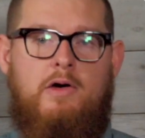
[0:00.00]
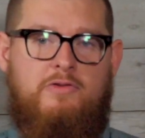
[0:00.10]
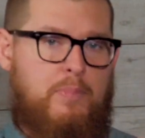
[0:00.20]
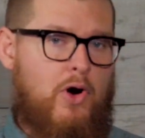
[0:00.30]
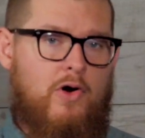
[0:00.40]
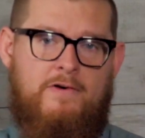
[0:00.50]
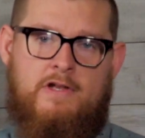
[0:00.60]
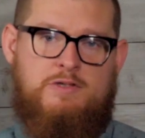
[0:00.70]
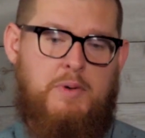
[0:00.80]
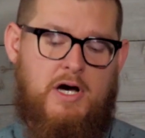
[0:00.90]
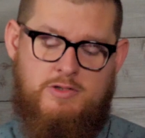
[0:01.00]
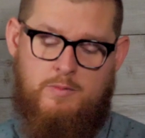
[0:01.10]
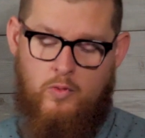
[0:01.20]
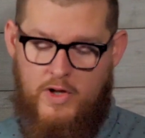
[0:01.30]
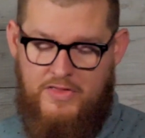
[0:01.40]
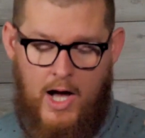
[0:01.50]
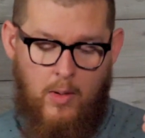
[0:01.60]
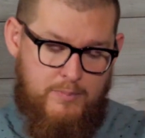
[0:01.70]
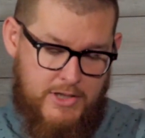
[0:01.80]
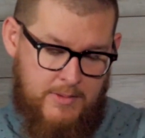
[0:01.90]
as perfect as possible,
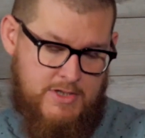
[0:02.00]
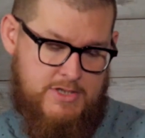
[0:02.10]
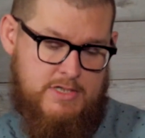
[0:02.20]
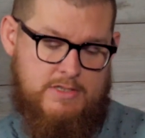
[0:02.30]
without blemish,